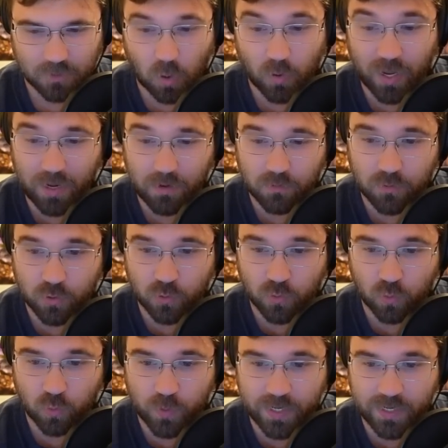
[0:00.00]
Okay,
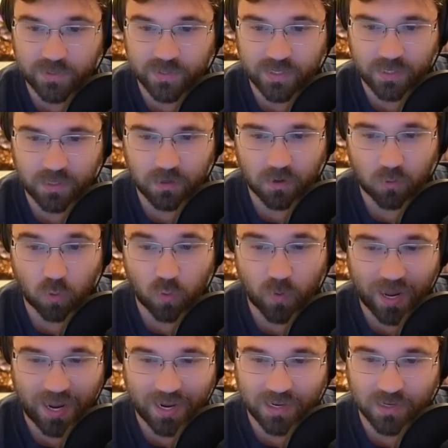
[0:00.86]
new Weezing.
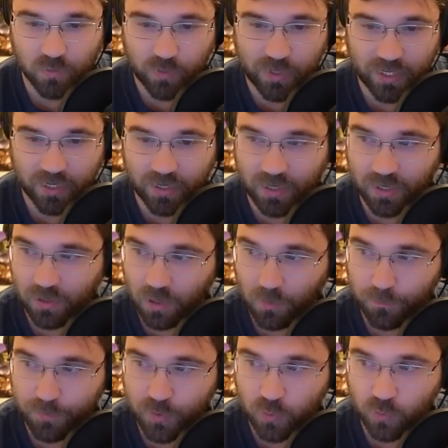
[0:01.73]
Oh, and we get
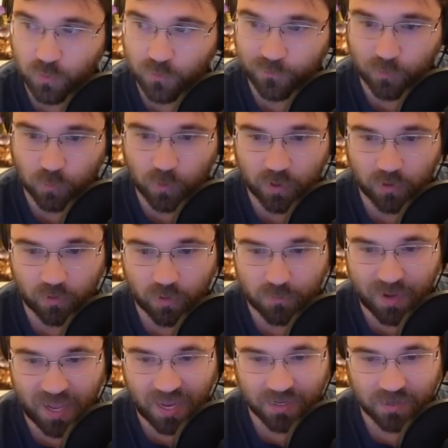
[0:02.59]
a beautiful one on
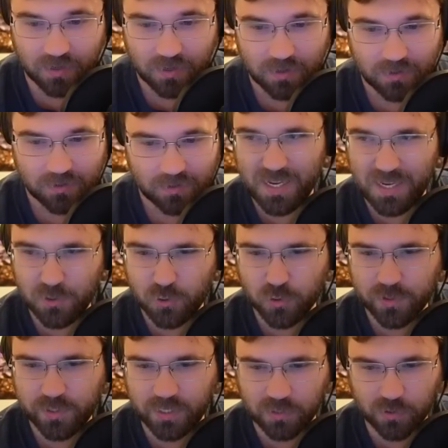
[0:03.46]
the back.
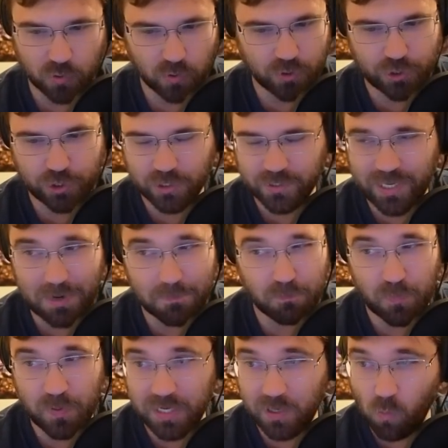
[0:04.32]
Interesting. So it's just a
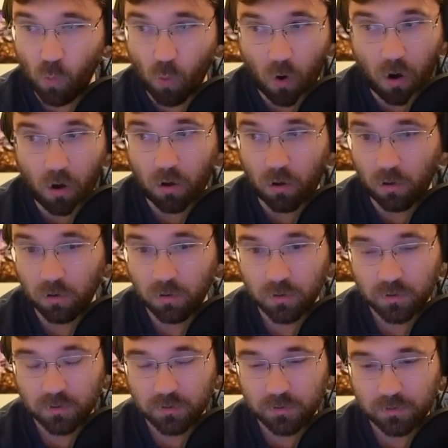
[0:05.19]
big wall,
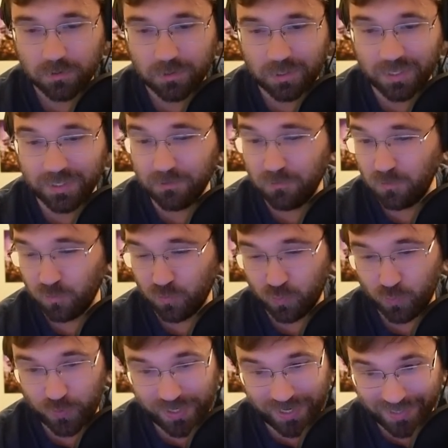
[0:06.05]
like a
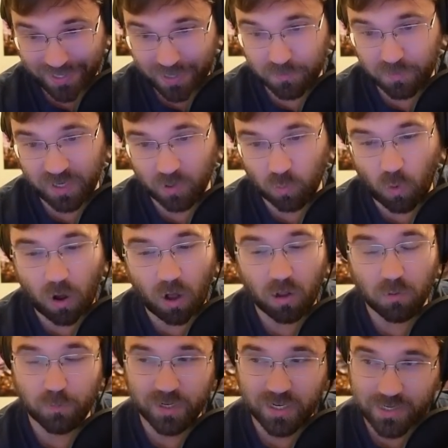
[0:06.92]
really big
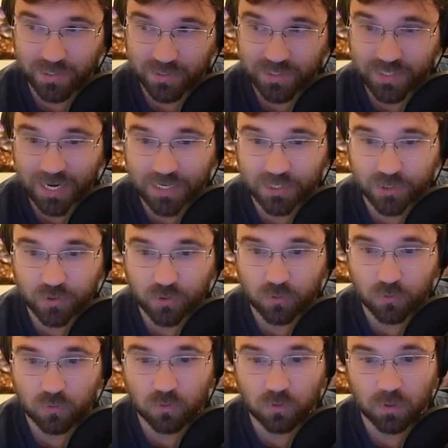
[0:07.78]
wall, but it does take
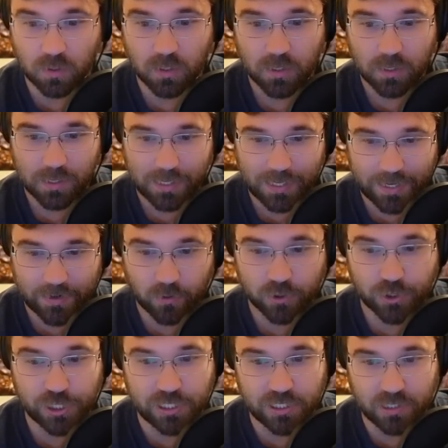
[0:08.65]
2
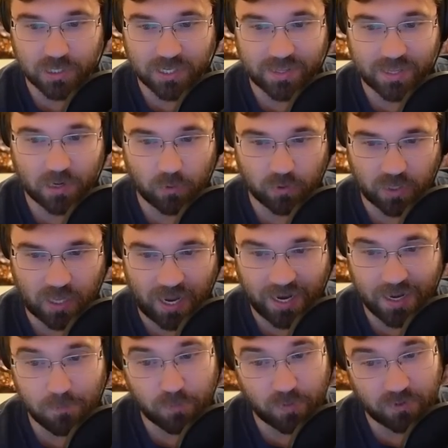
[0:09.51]
energy to get that
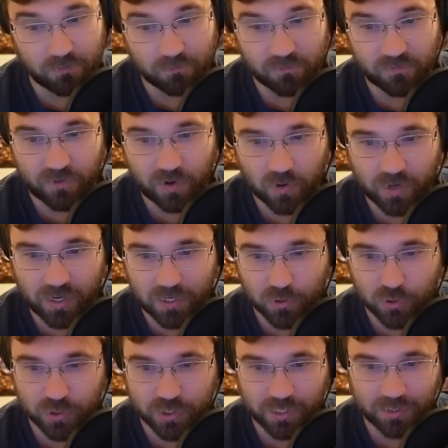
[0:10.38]
online. But very
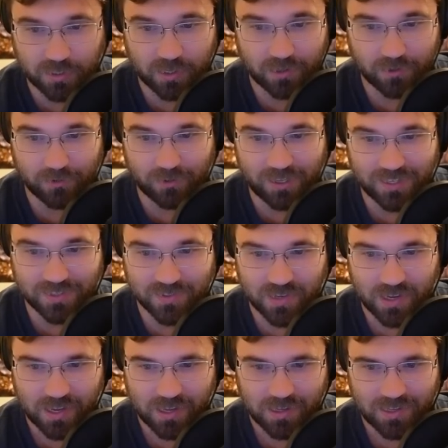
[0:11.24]
interesting nonetheless.